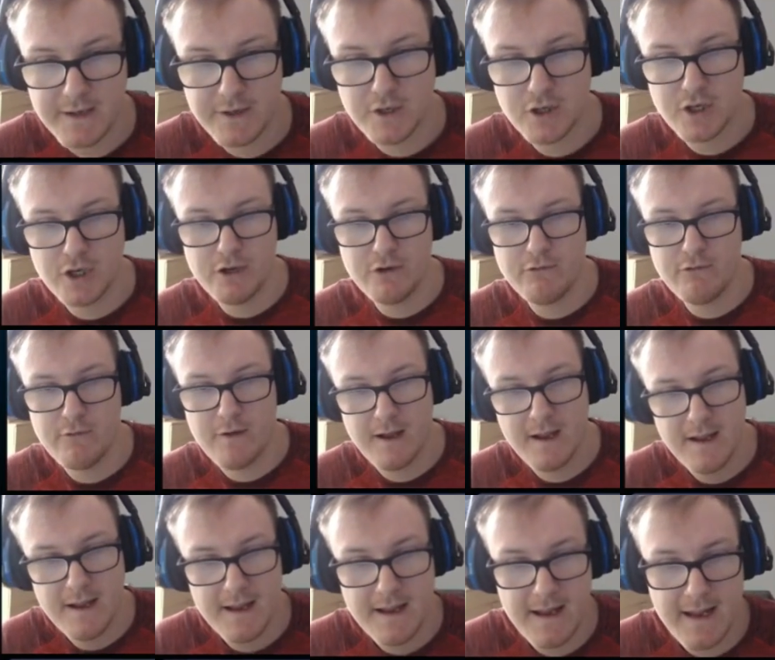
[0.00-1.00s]
2
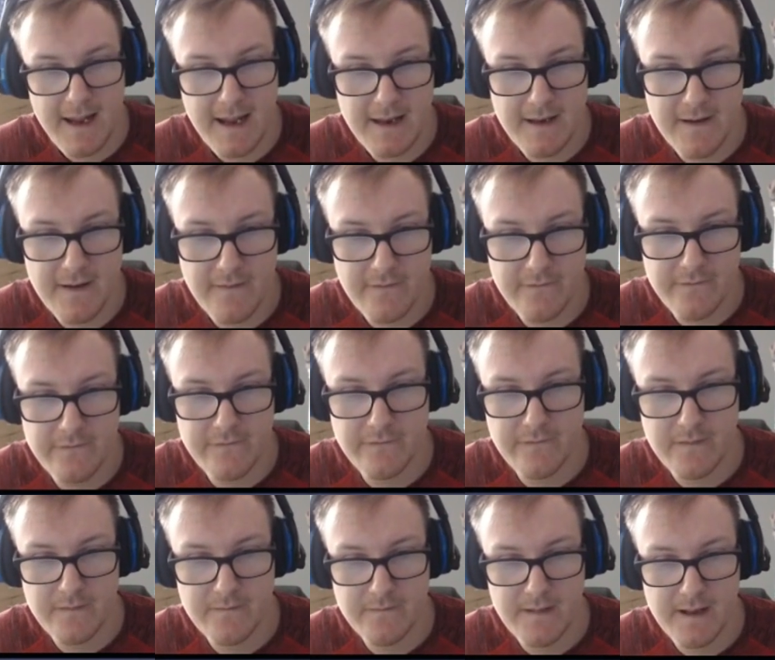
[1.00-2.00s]

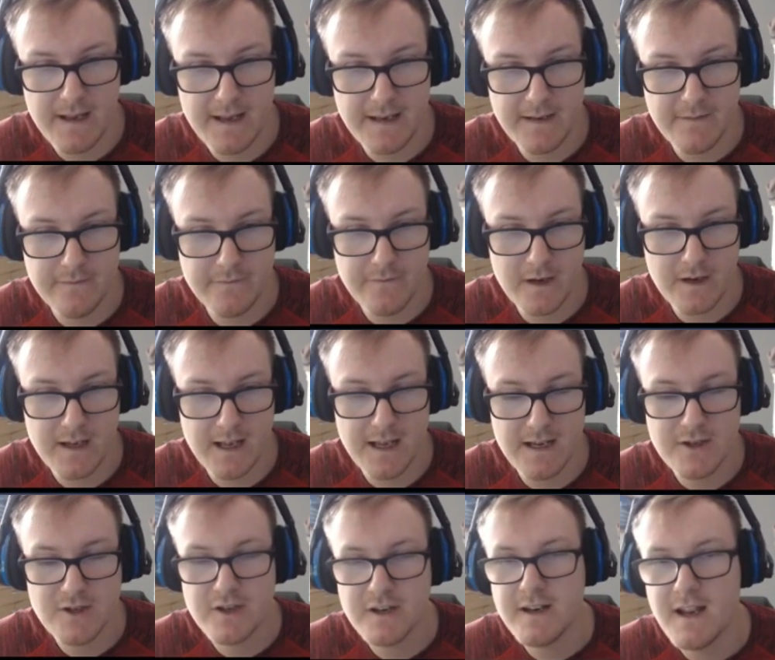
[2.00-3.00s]

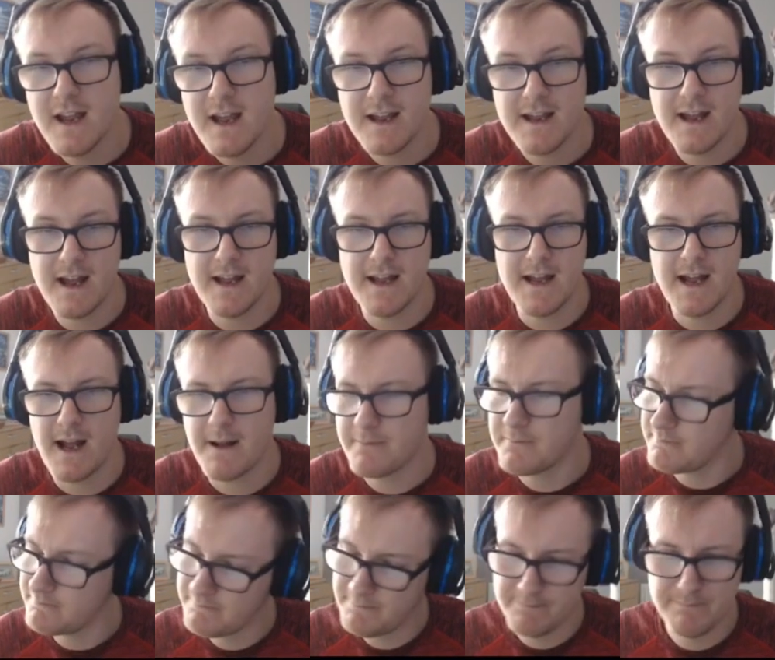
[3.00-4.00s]
Invocation. I
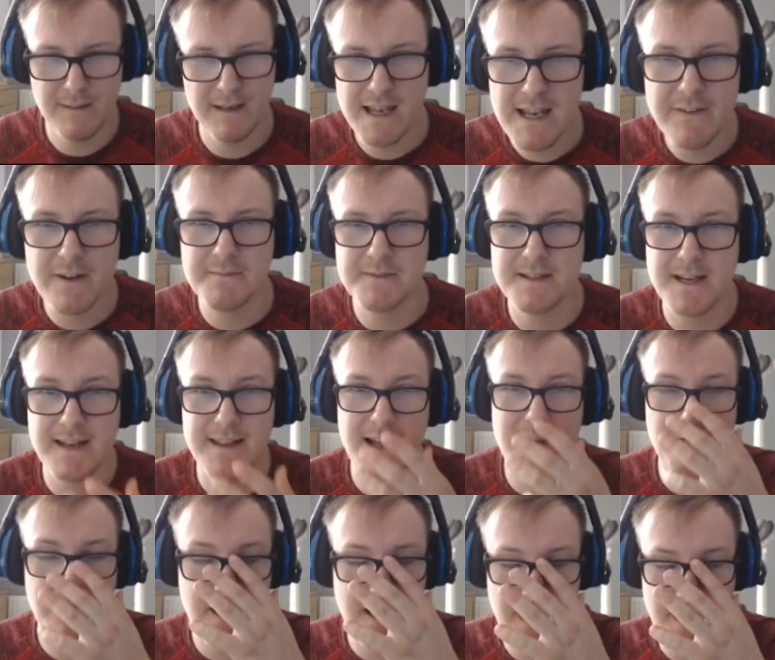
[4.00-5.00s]
believe I'm saying
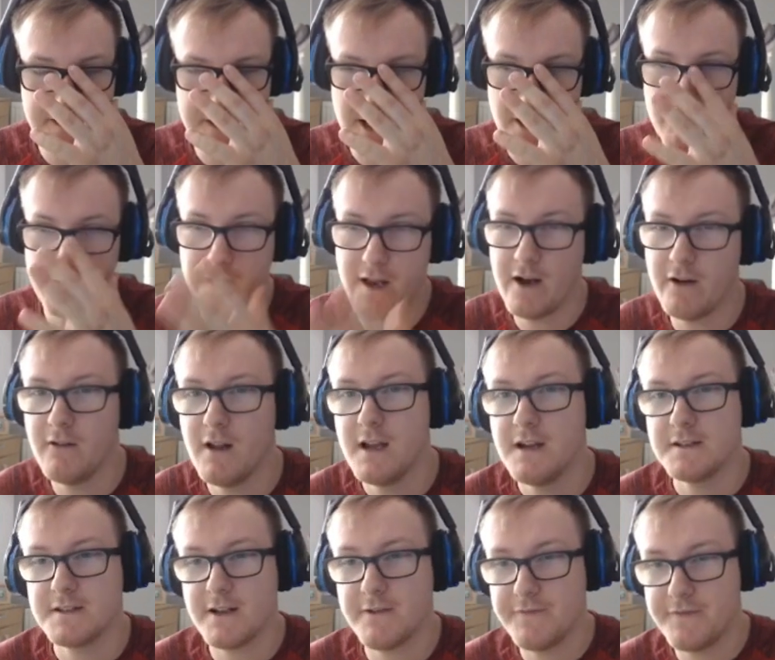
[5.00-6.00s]
that right, I don't know.
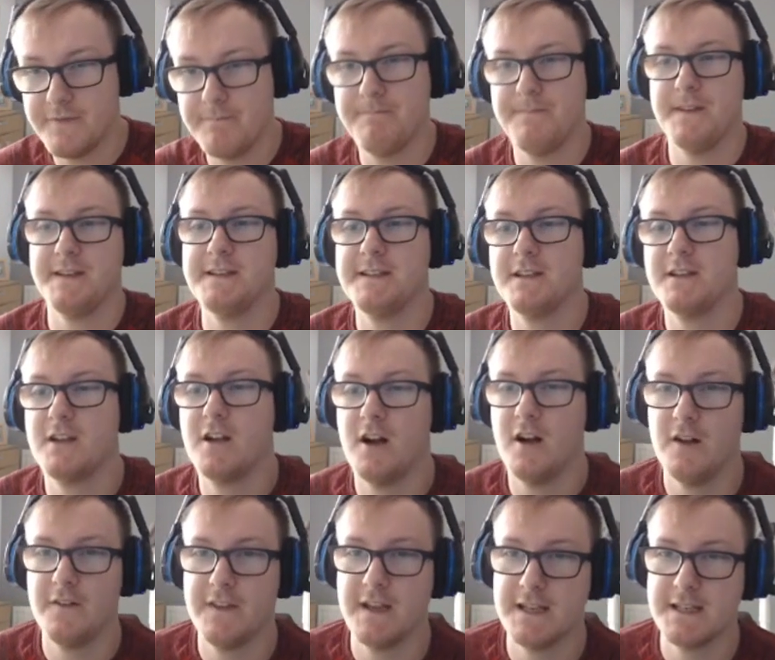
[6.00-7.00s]
So this is the
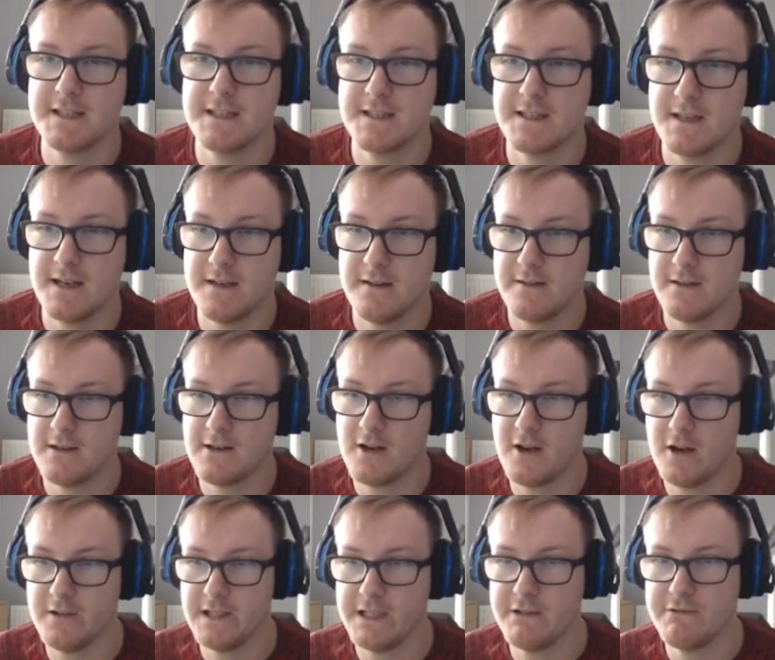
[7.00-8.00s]
card
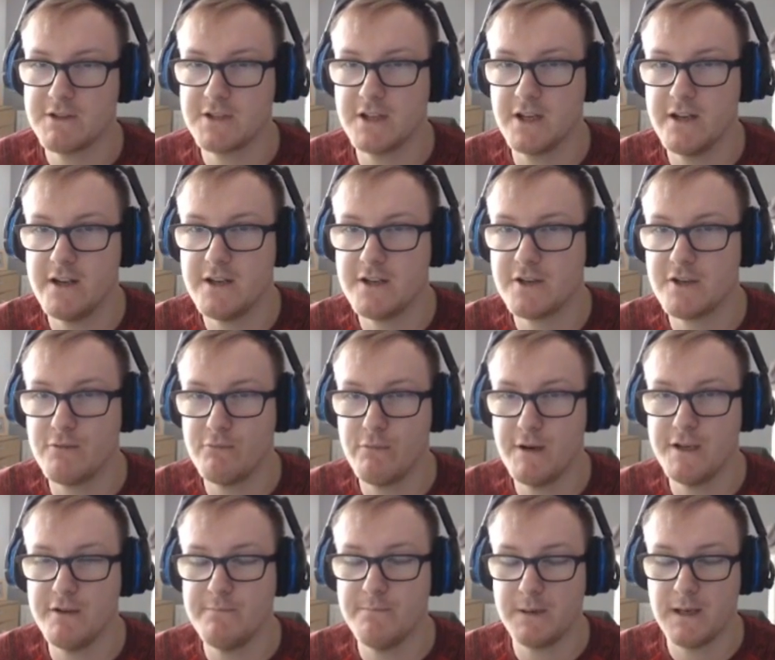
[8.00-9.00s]
that you search
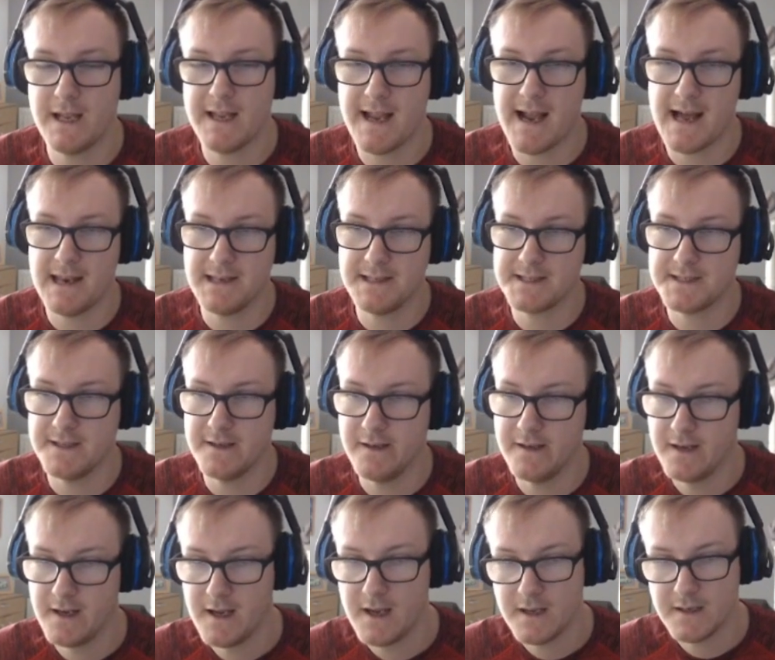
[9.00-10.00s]
when you play Alistair.
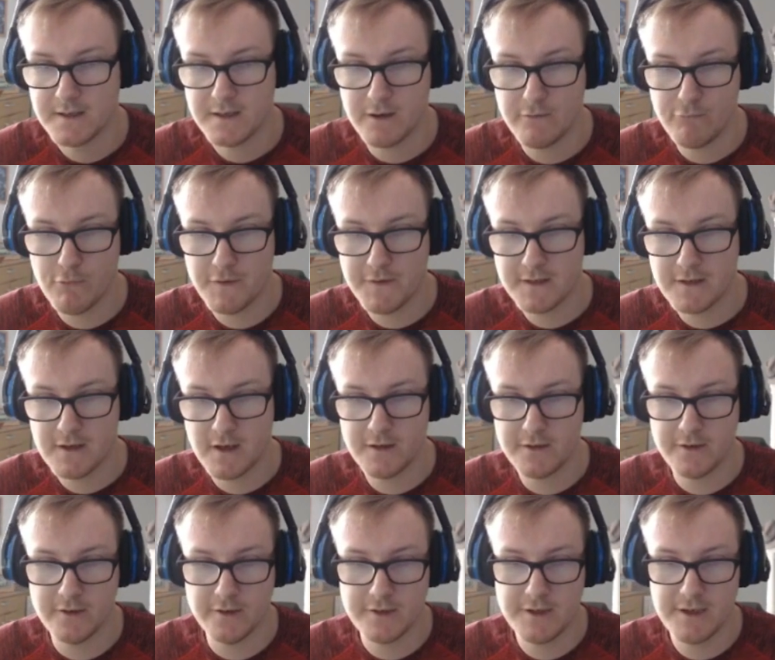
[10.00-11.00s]
So what this
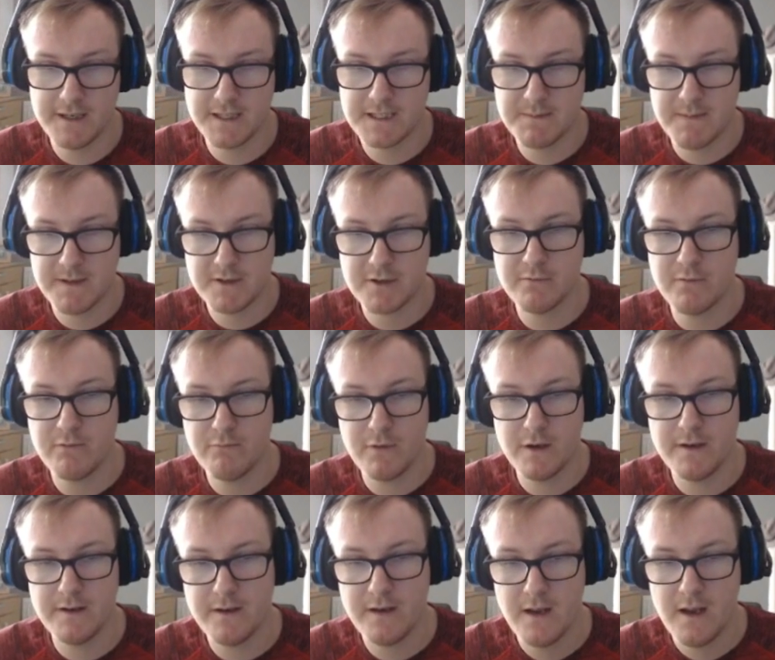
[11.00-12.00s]
card does, you get special summon
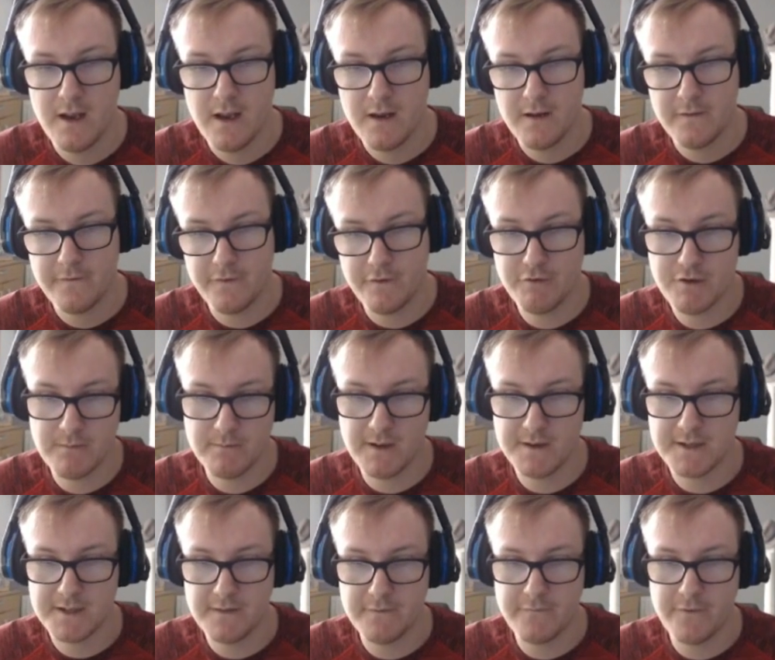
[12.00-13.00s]
1 fusion
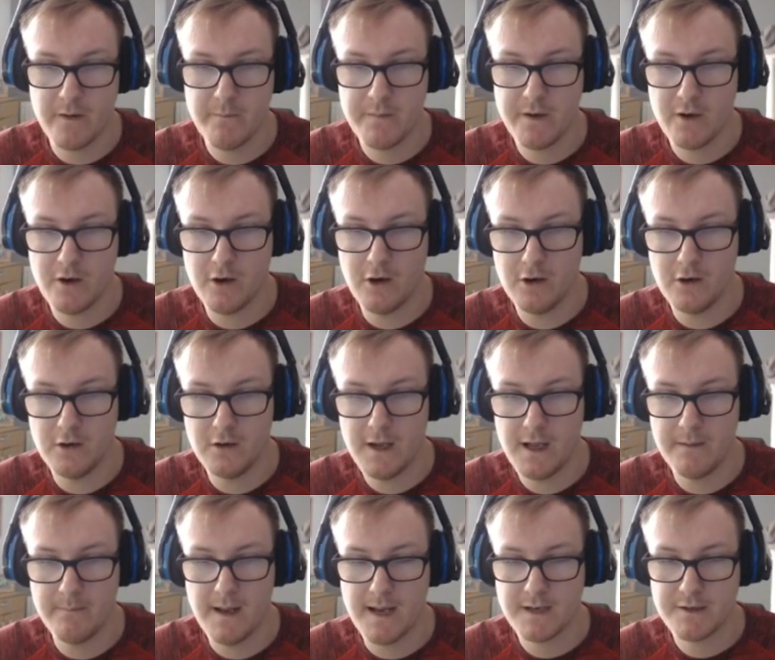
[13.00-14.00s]
monster from your
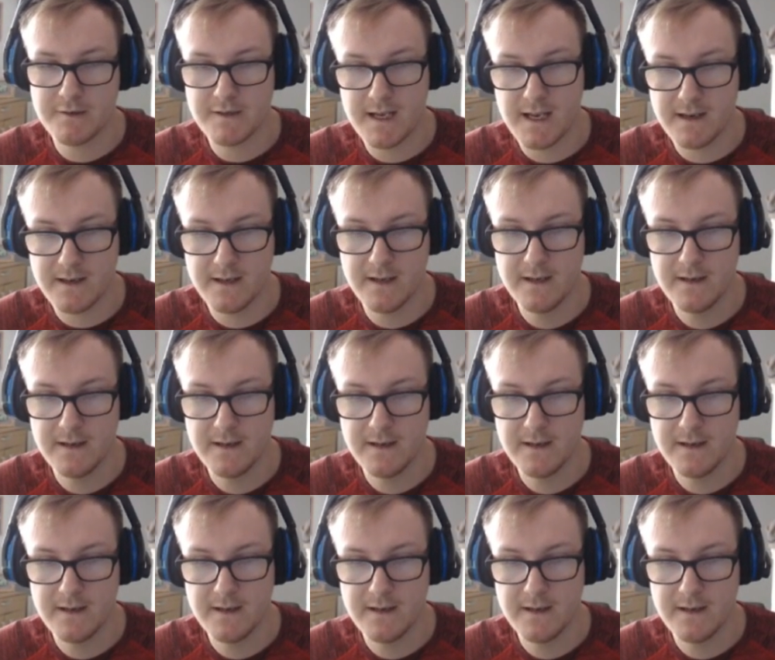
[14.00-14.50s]
extra deck.